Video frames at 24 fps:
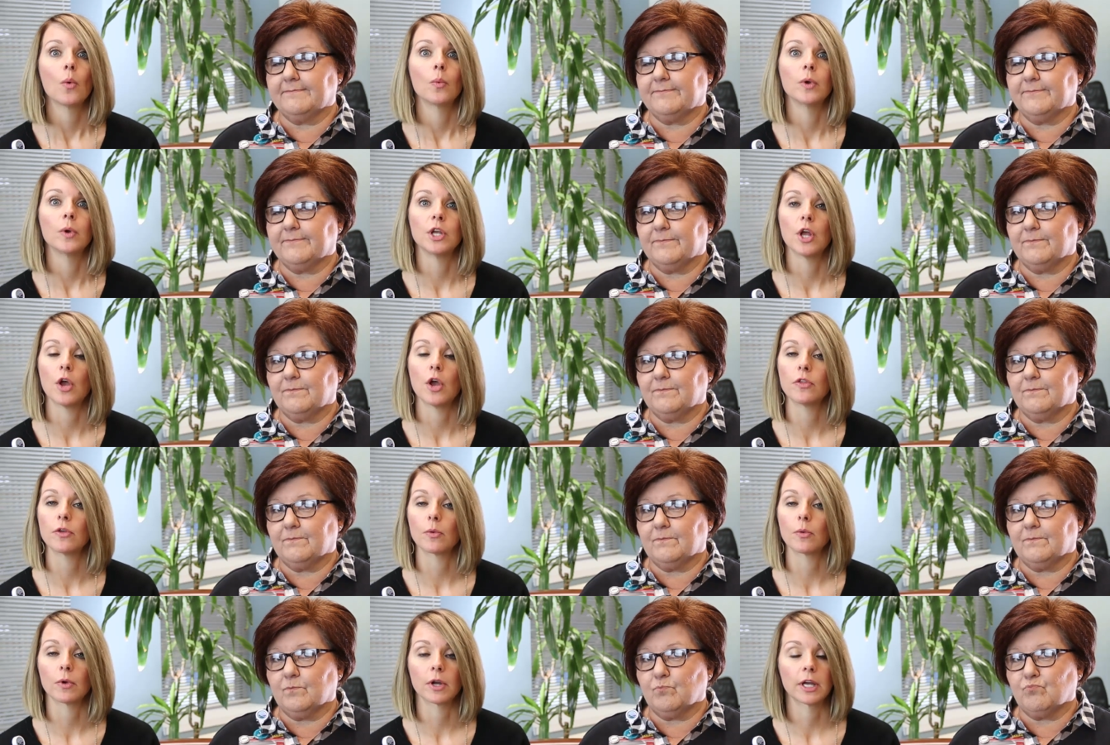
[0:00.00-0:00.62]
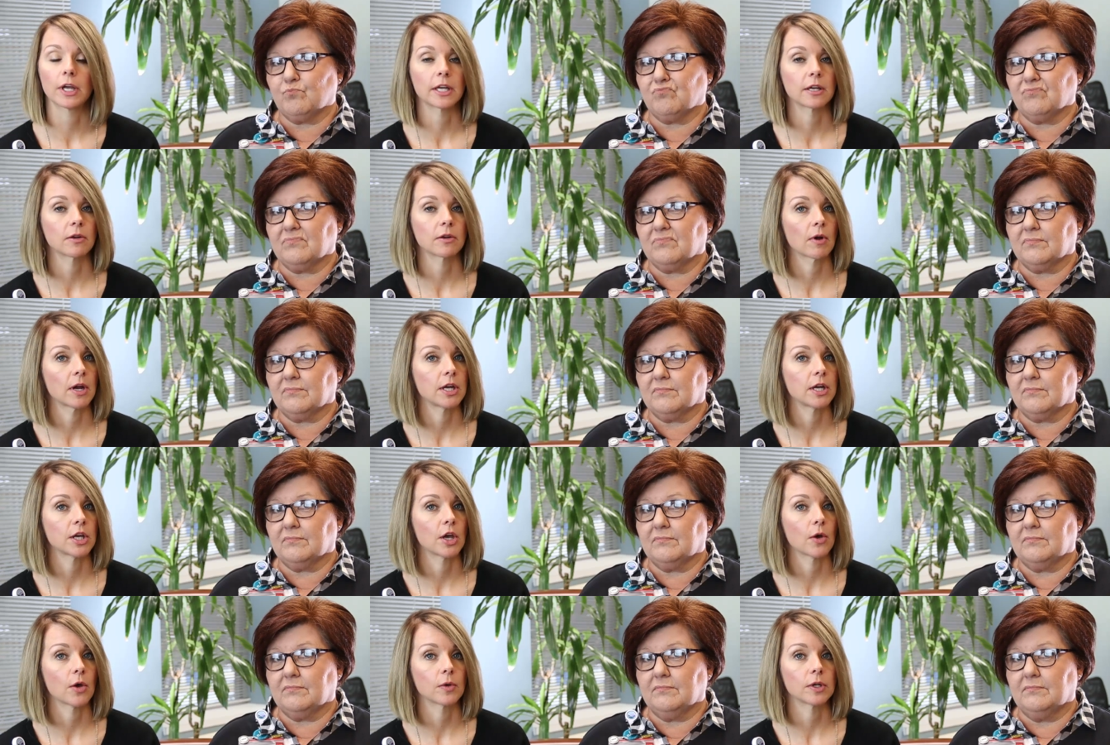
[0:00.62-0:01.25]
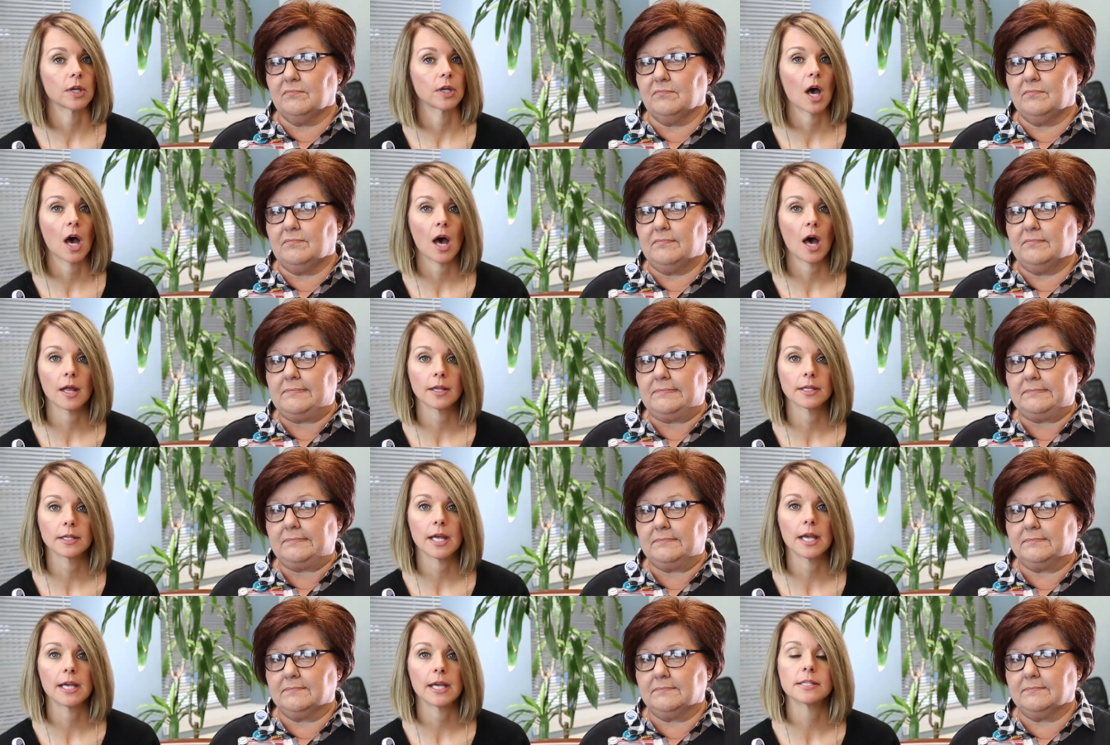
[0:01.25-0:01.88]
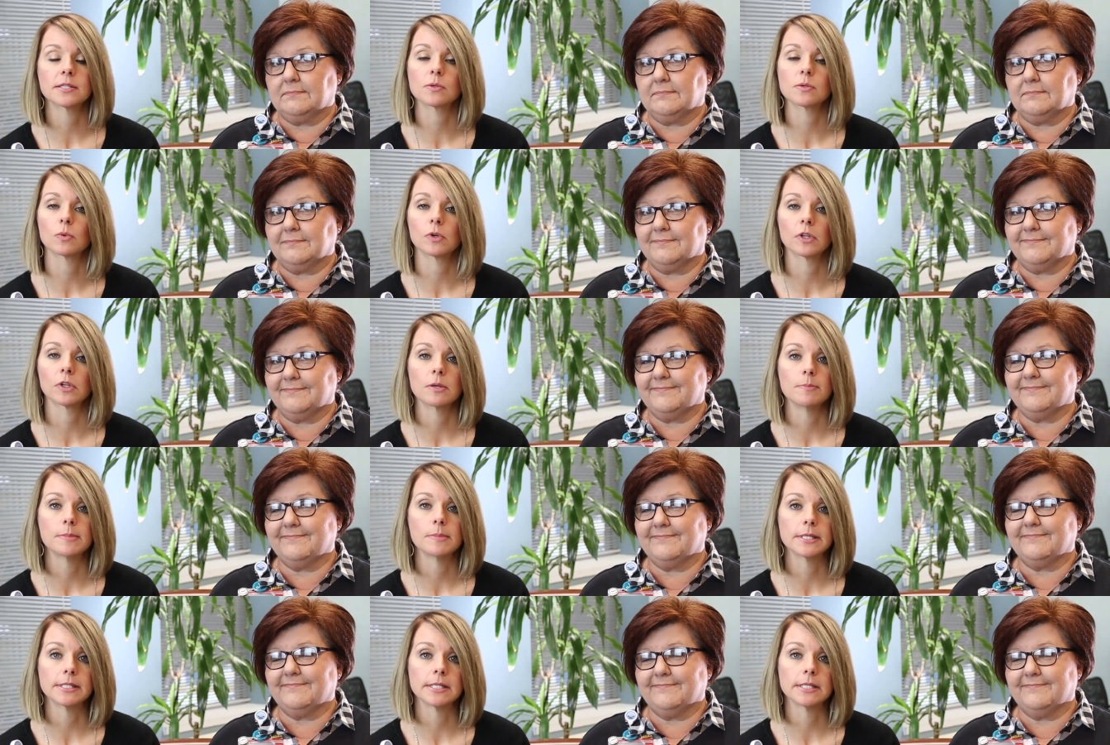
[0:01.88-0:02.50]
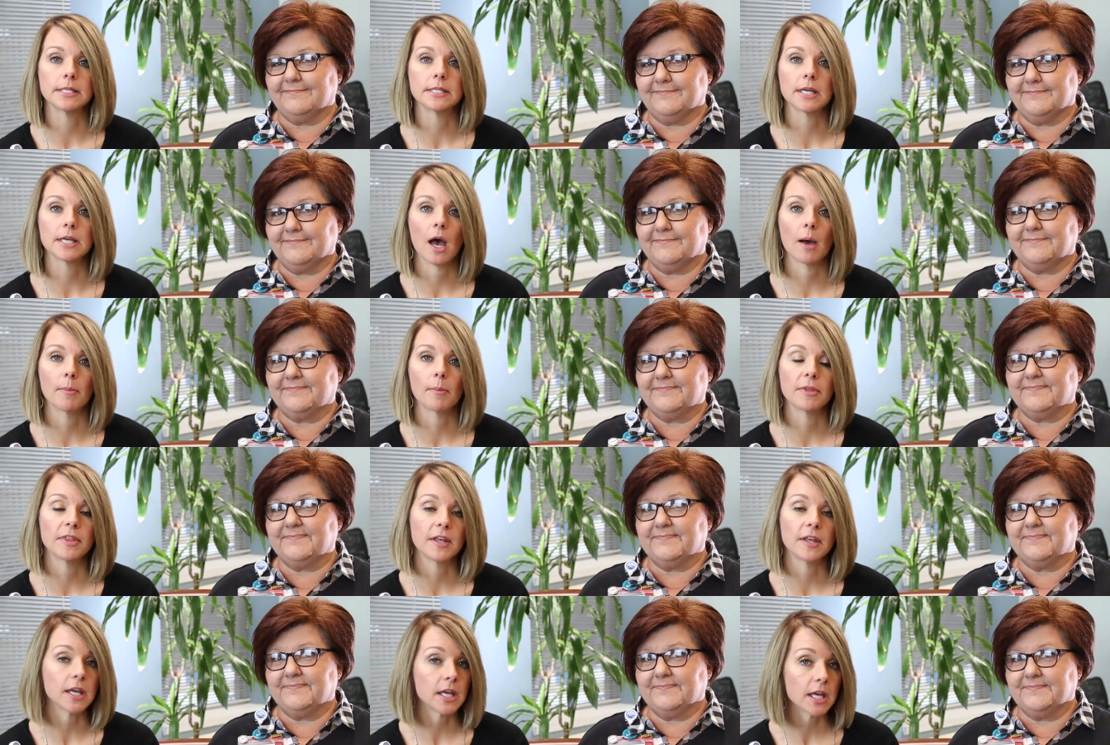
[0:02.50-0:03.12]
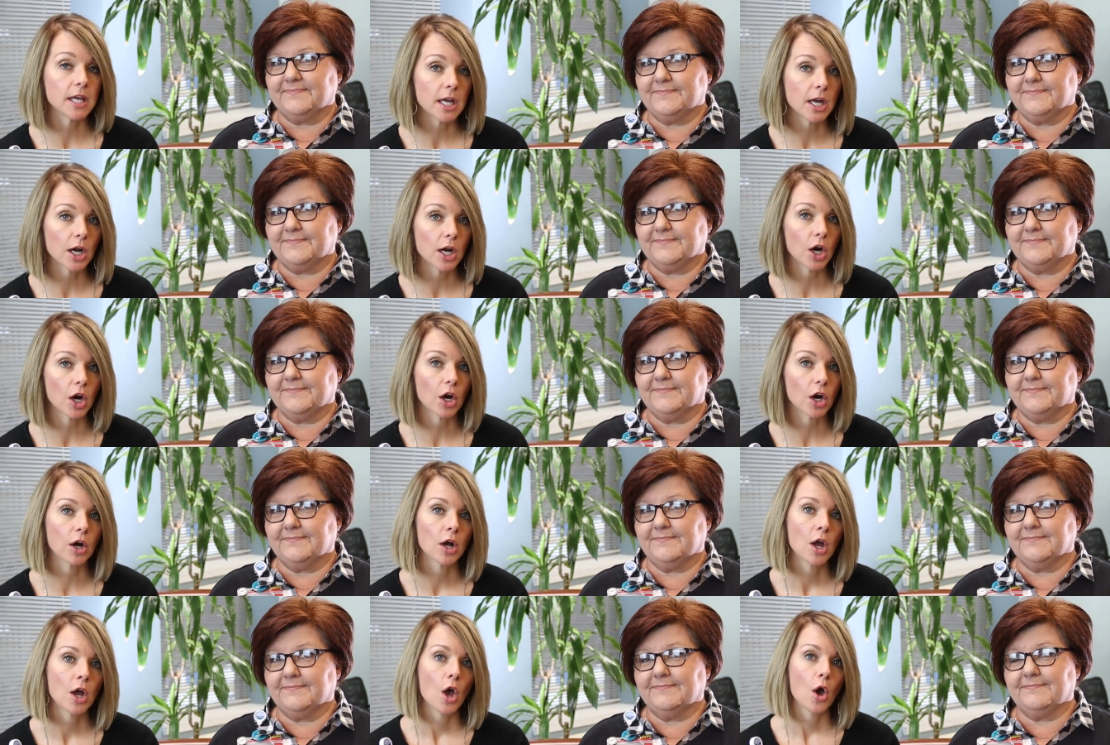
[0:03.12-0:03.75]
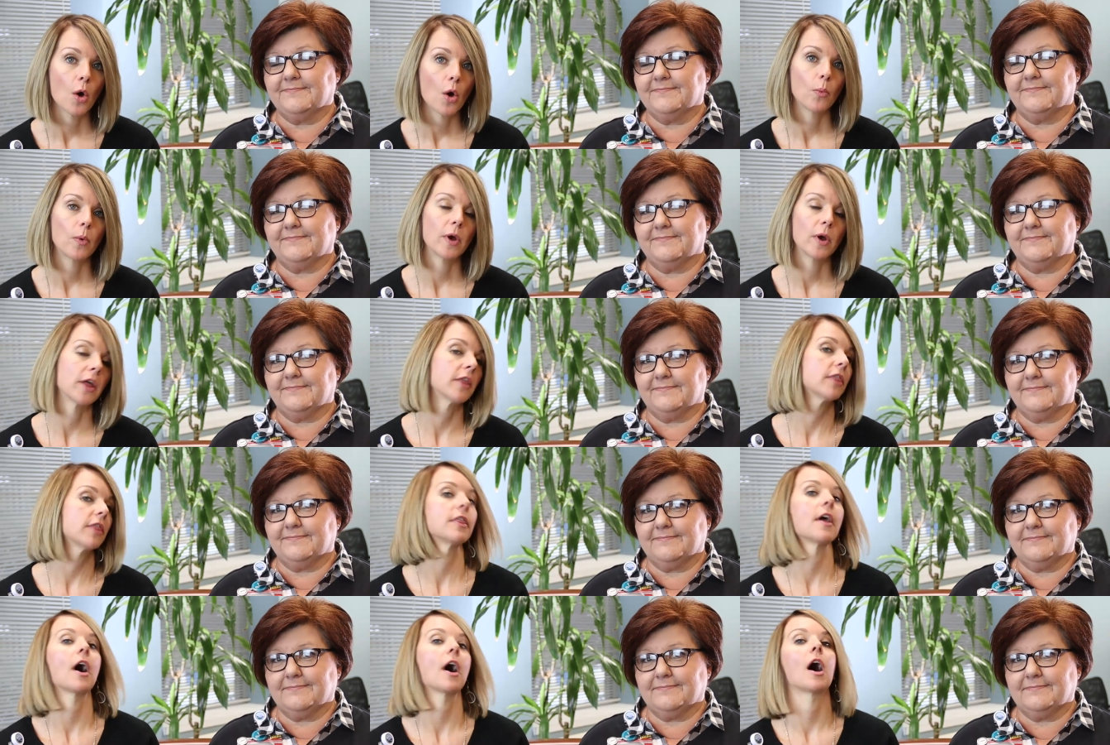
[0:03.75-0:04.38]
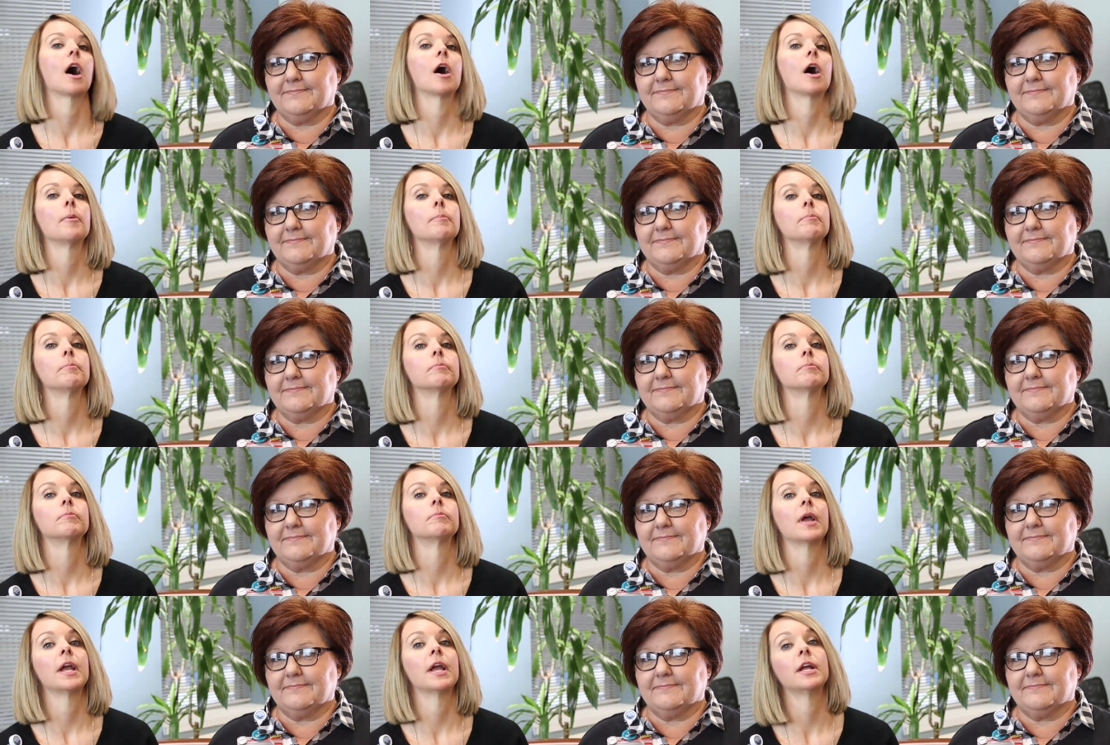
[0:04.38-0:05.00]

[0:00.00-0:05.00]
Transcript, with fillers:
Speaker 1: we know that we're getting ready to go into holidays, a really busy time of the year with um,